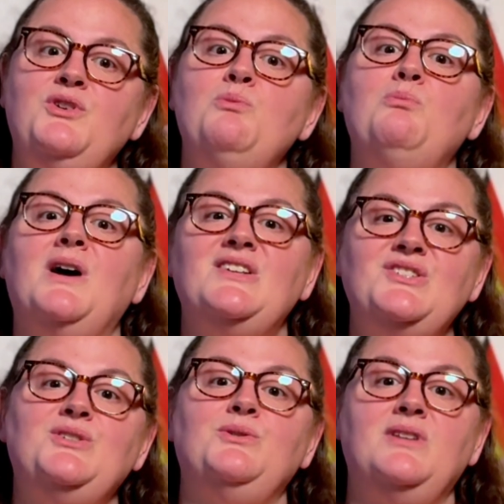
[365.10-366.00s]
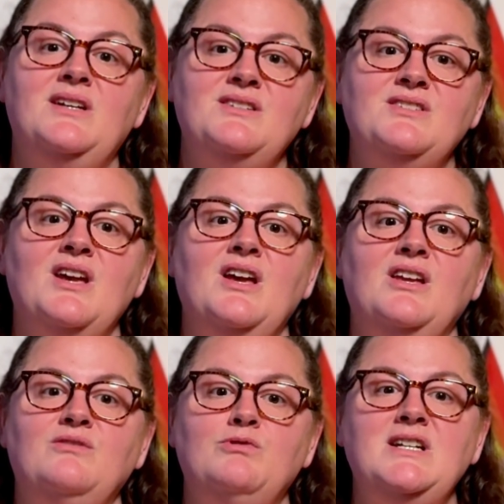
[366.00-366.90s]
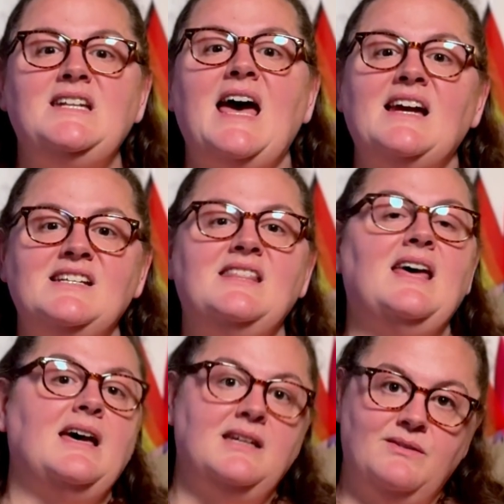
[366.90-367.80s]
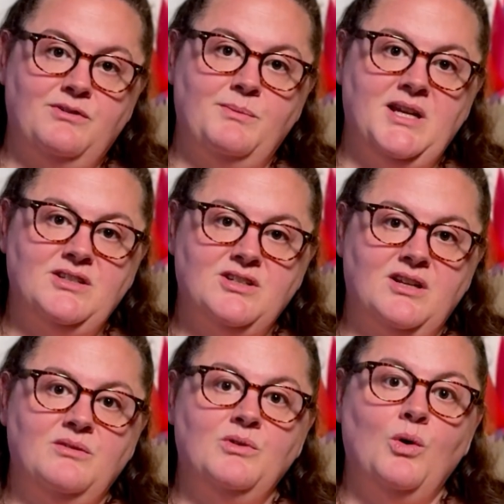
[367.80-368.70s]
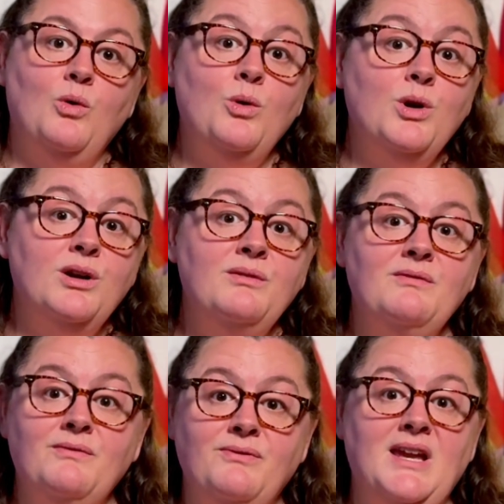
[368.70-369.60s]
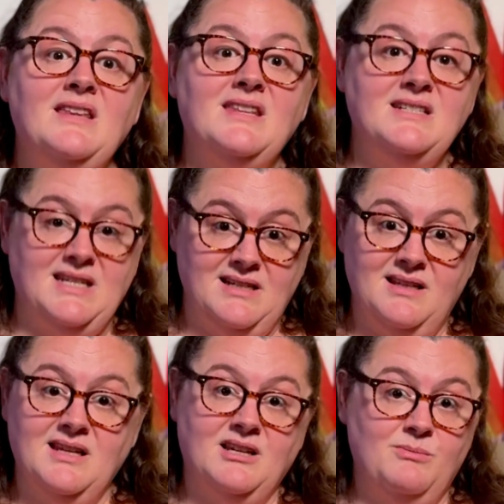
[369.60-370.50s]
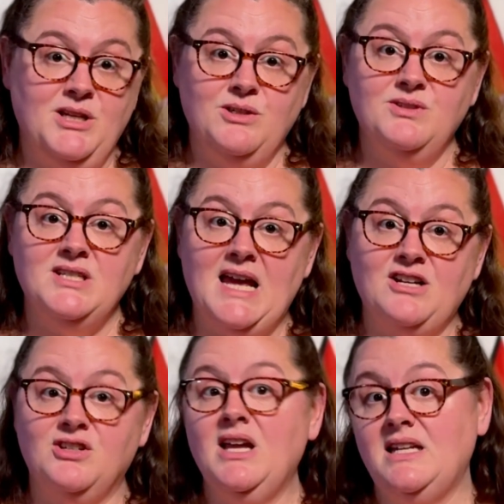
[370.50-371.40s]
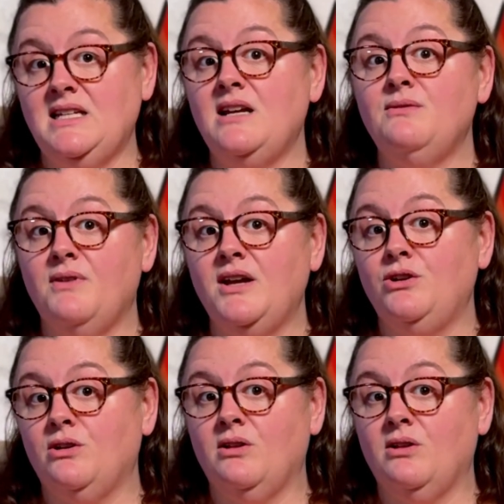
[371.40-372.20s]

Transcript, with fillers: you must do this, redact that information or fake the data that can be used to actually identify your